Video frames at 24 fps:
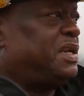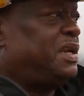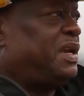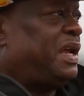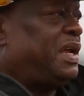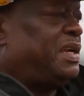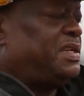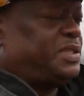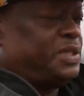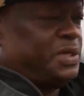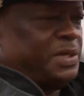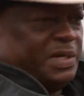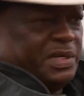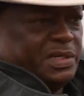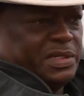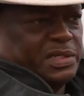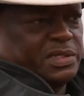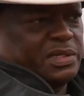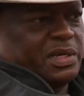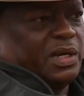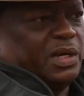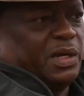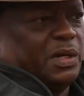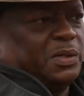in nature this
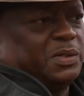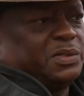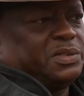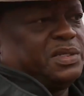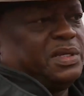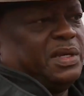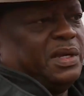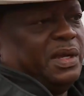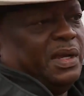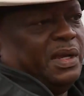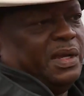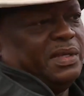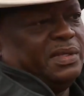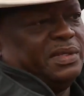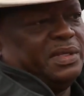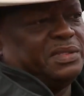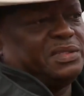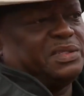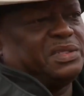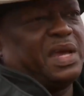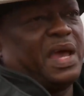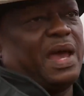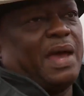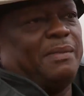close,
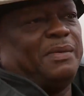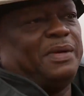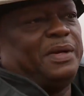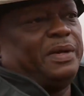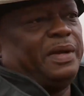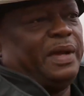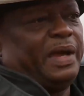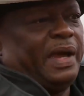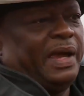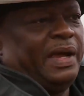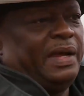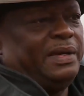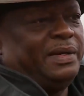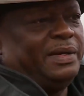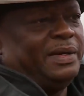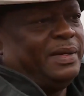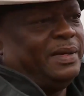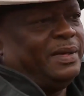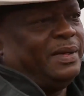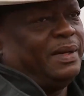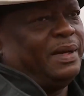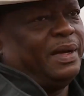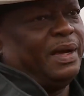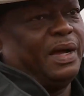this time of the night.
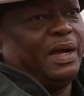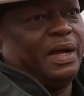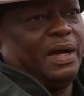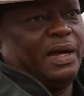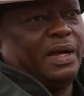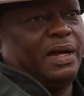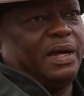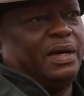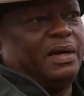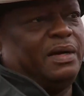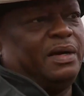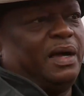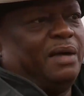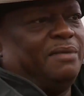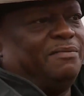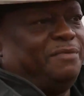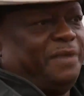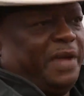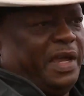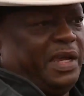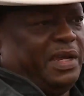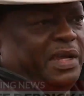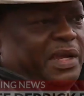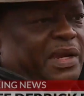A
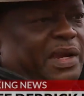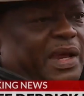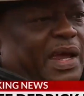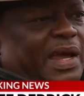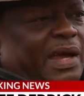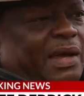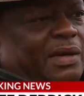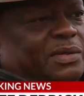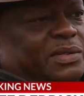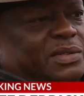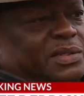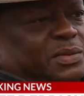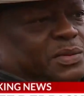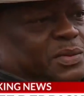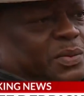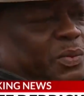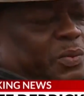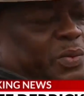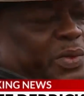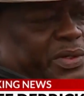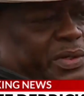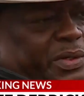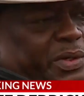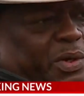vacant house
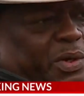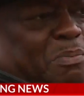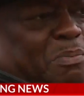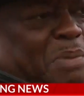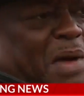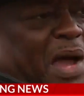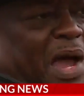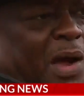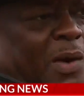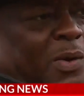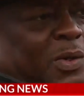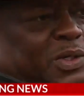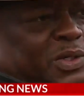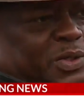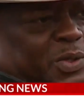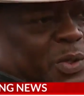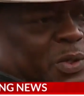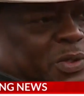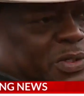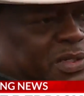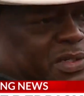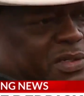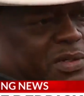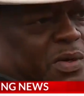with power
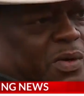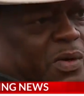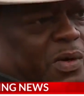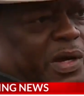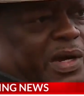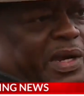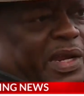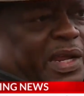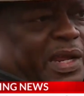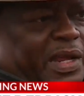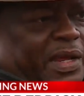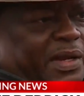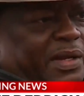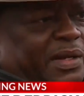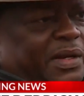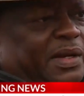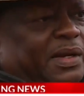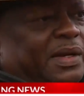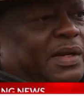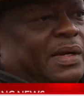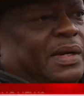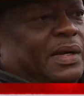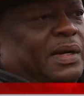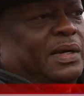sources going in,
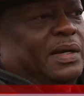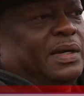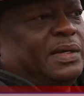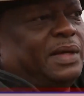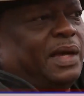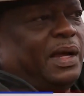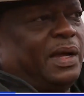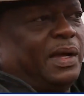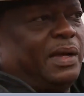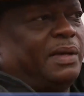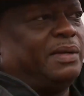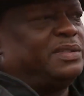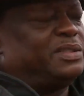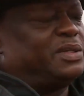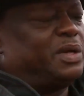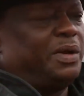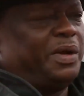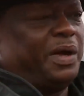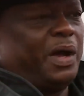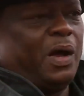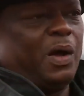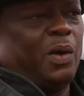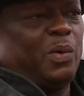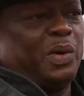it's going
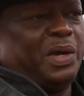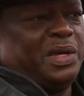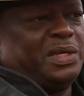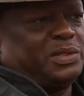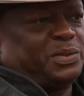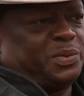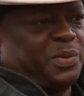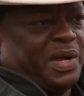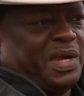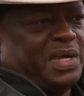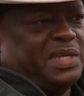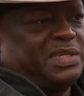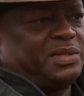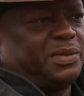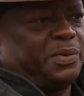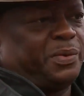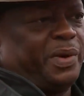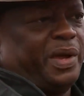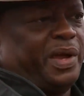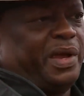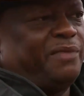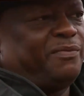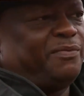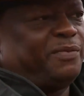to always raise a
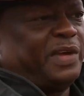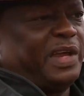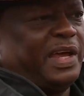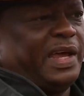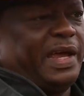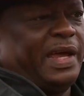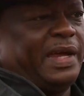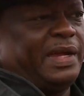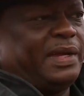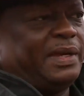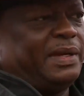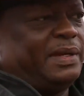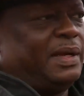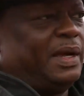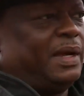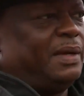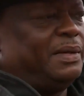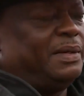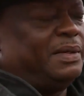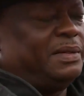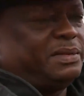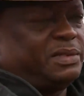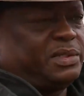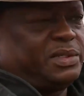red flag.
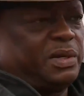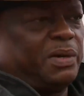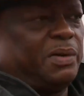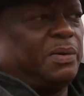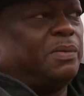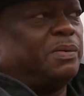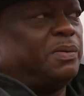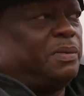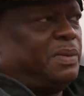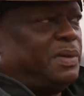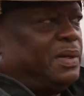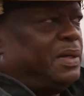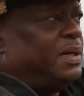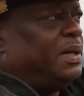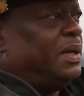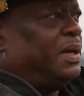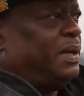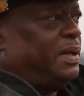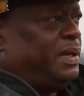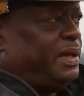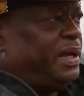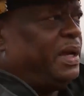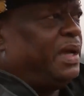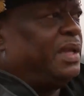So,
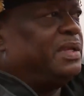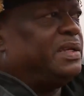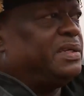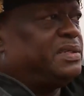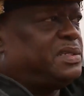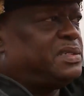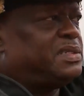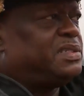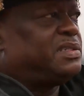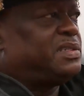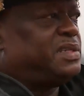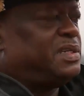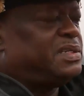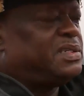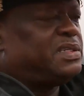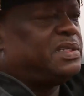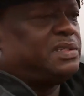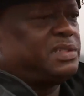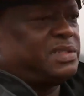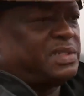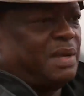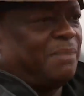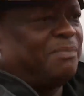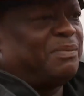yeah, this
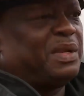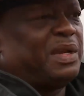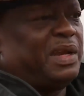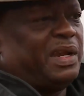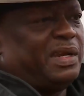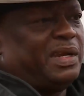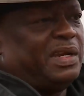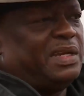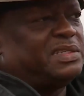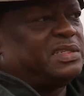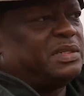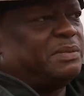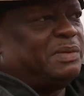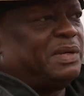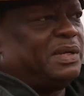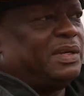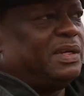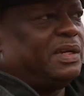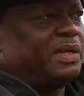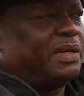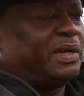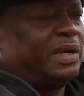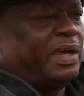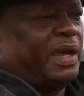is something that needs to be
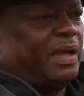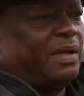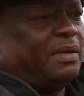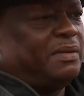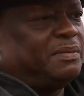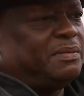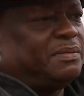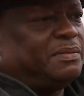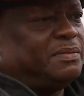looked at.